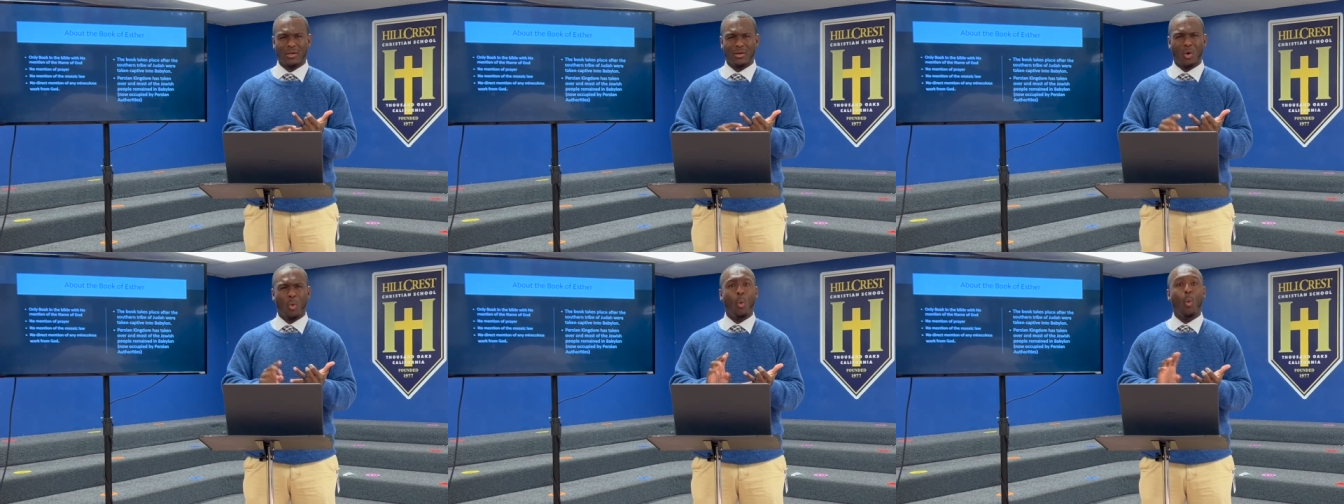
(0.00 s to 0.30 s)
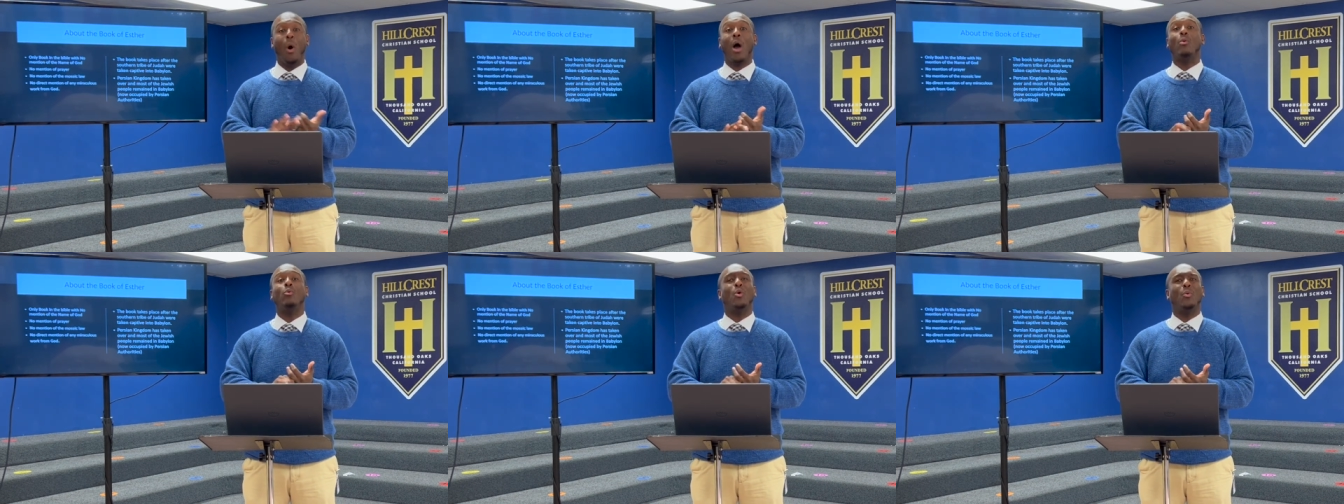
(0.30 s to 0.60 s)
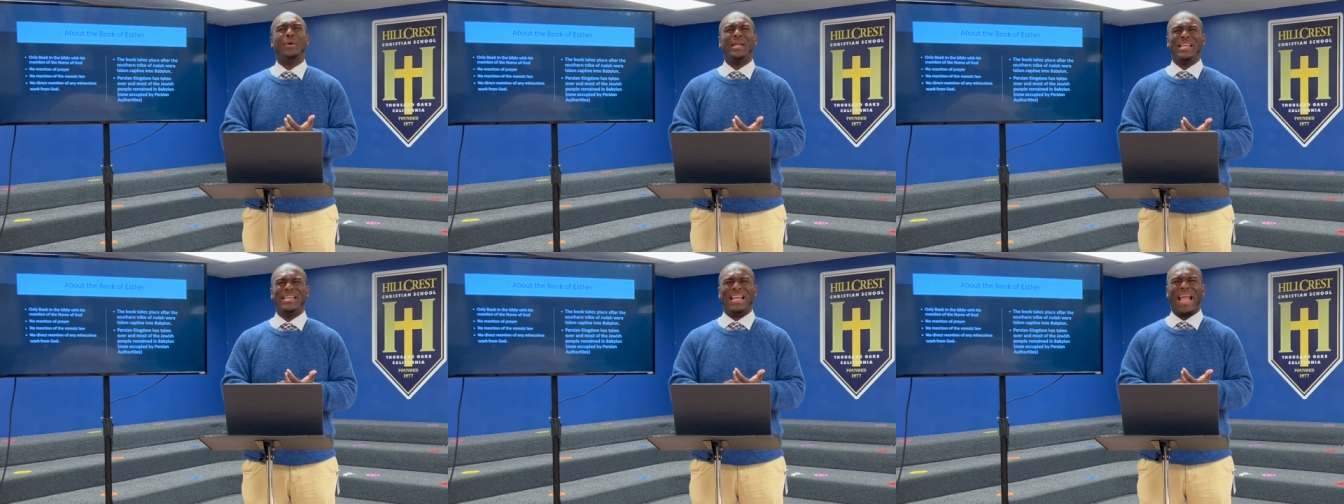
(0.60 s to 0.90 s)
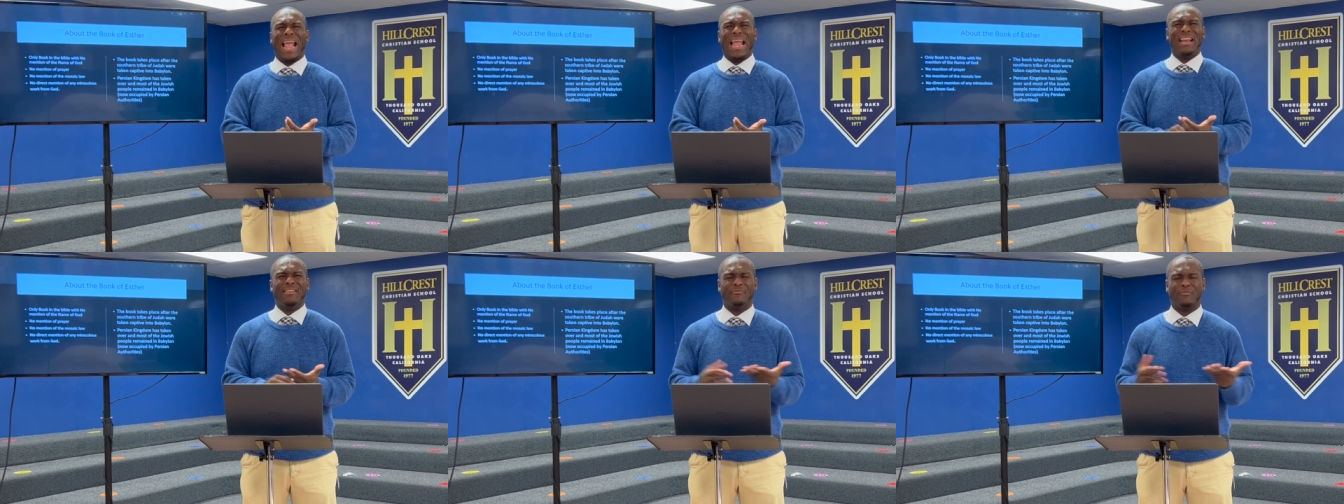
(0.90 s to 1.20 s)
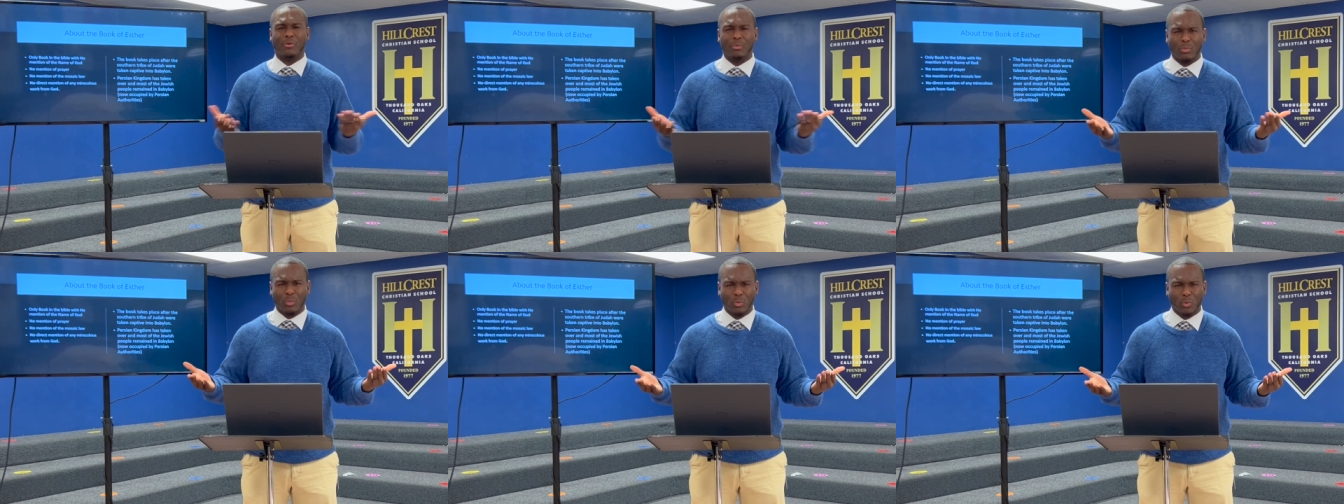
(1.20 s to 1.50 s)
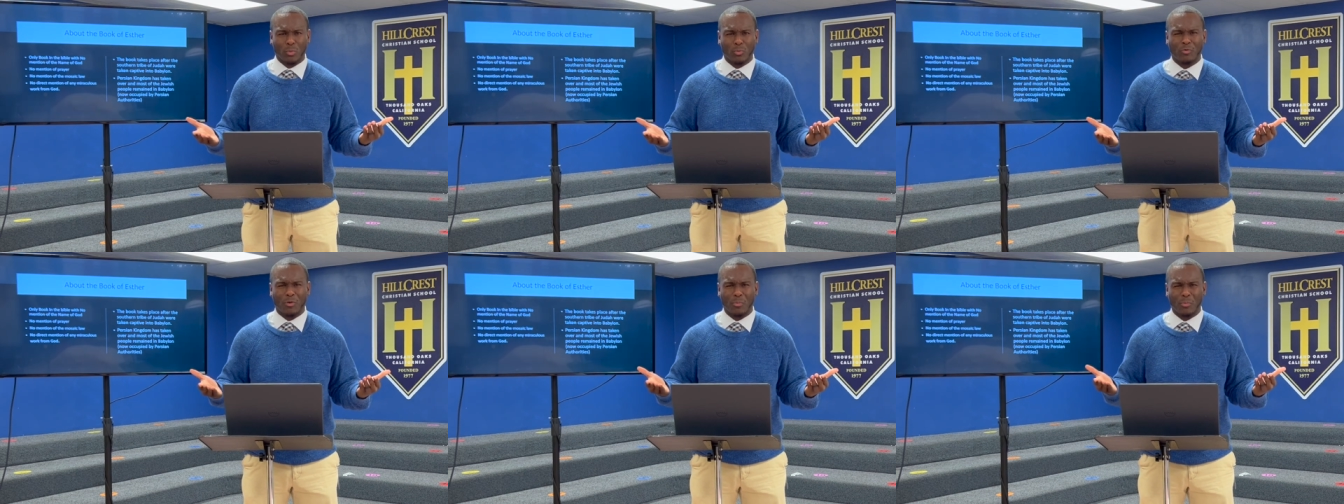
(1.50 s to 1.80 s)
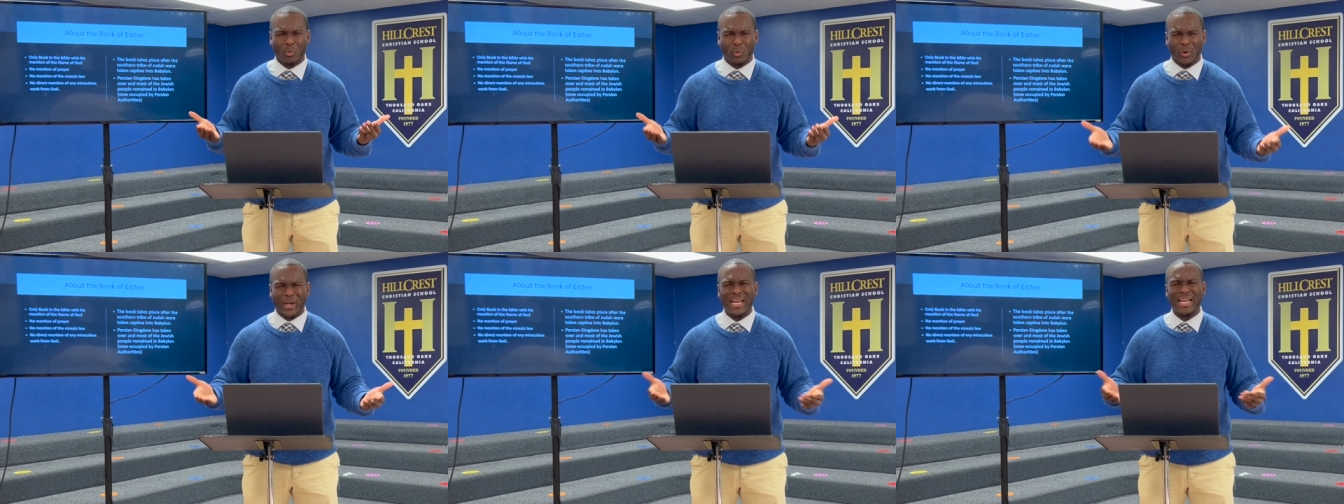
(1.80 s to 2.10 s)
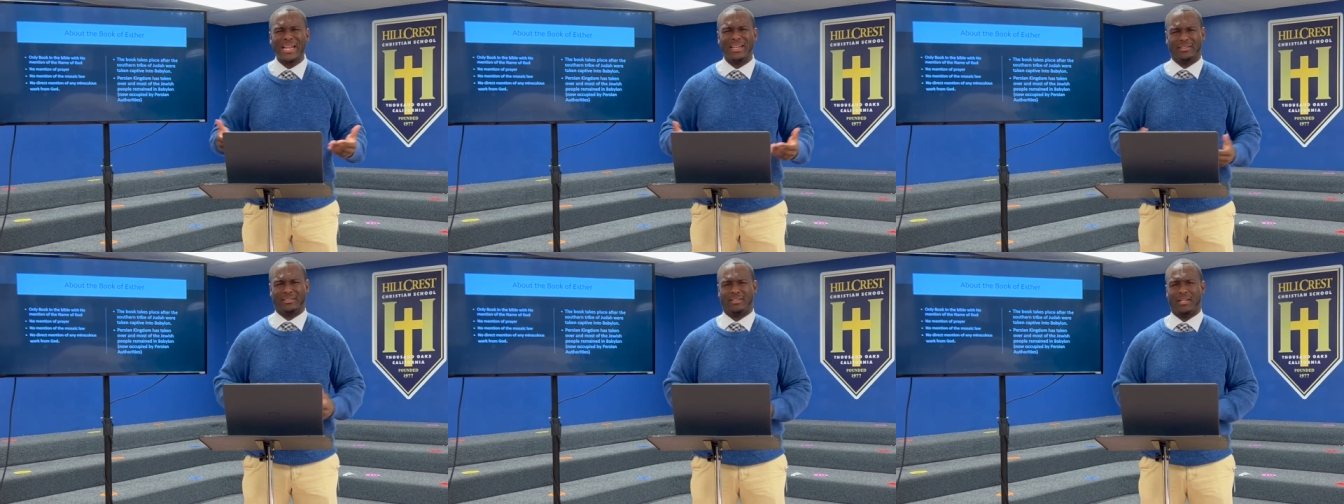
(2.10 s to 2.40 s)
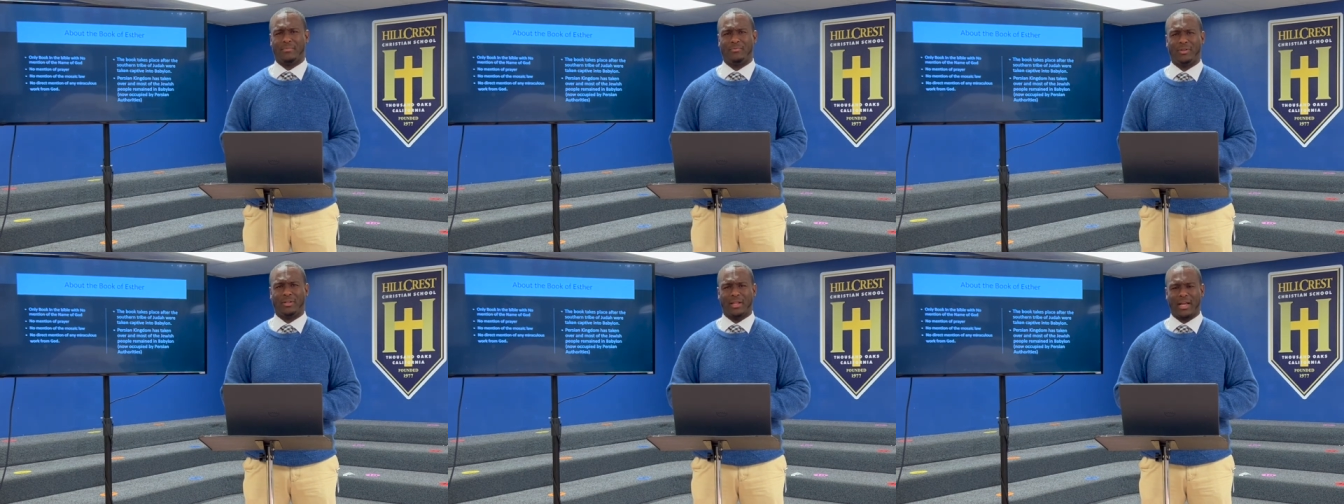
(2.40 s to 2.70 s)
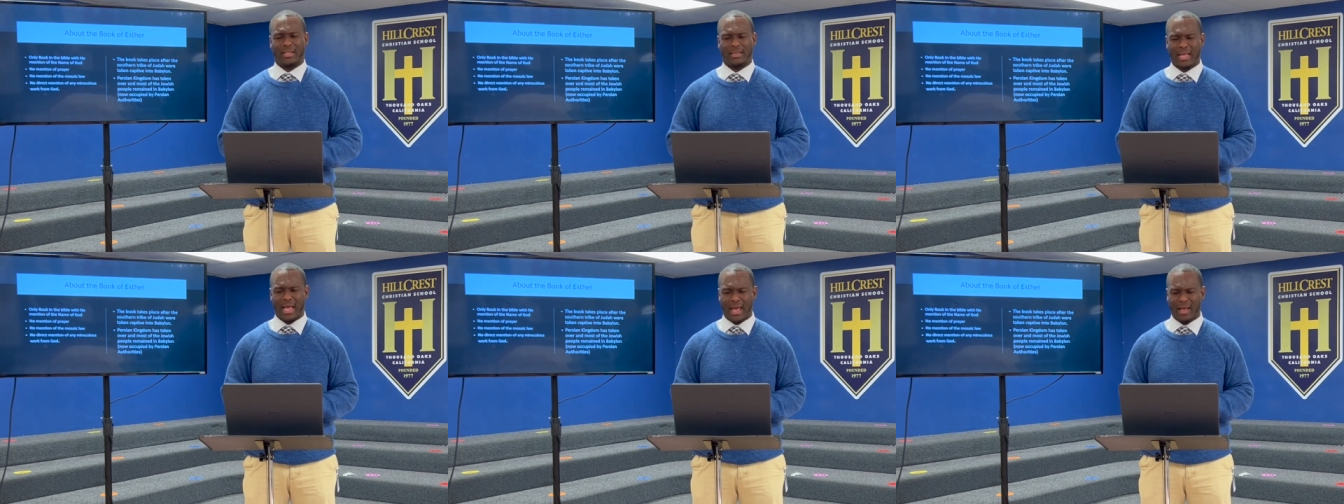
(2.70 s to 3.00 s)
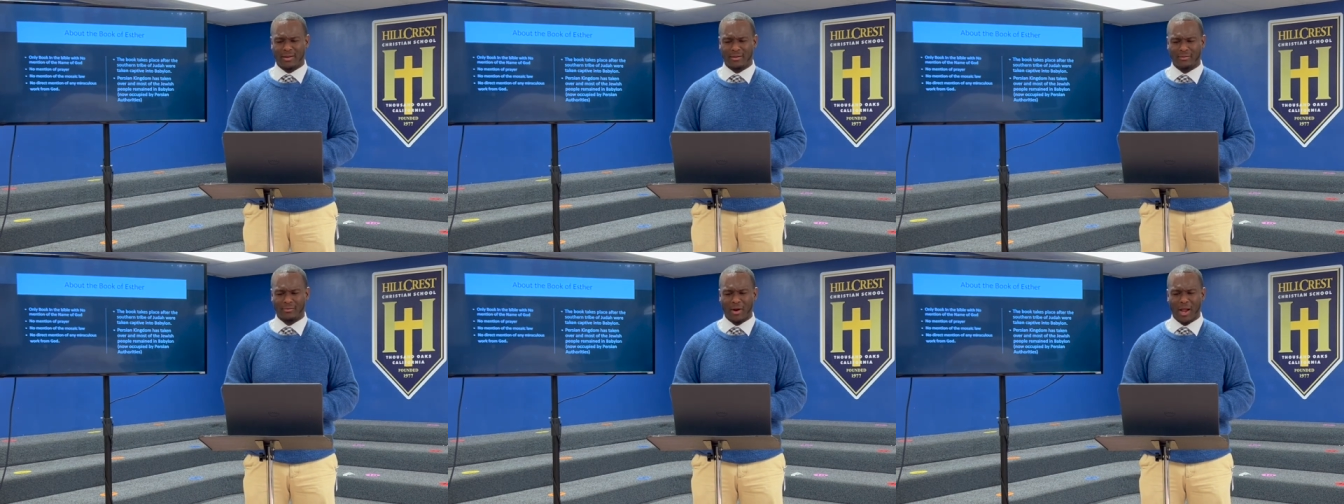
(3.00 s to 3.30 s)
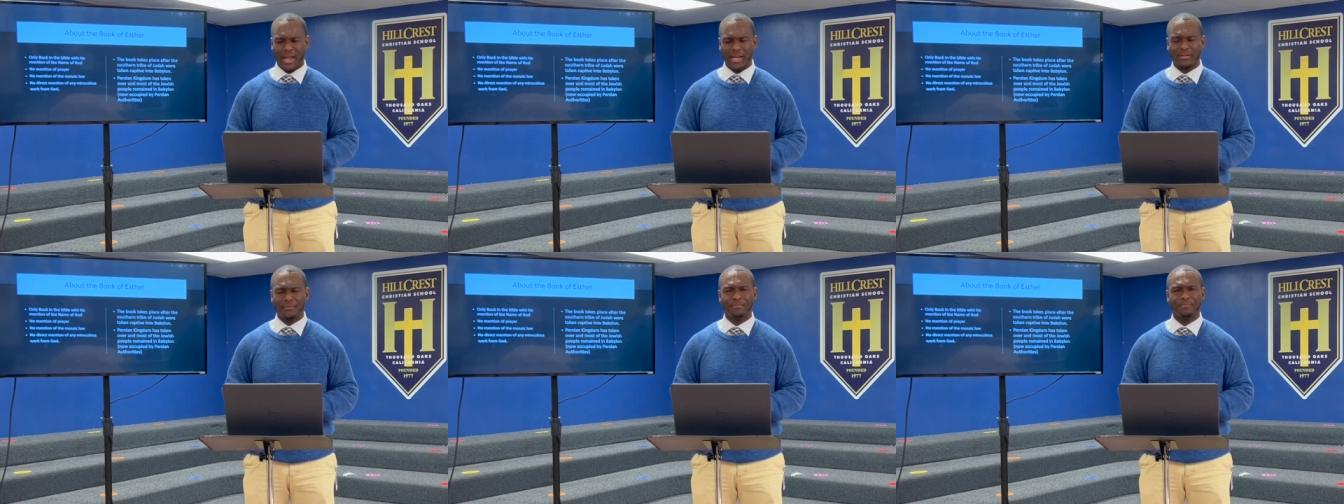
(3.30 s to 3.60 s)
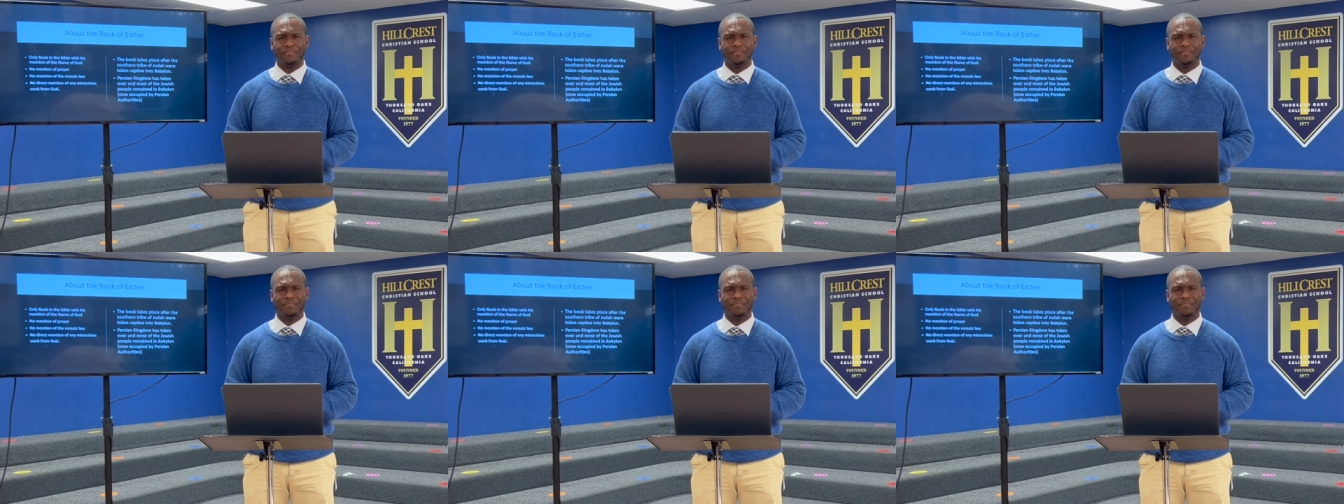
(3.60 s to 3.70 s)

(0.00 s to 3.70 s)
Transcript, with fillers: What will we gain from, from reading something like that, right?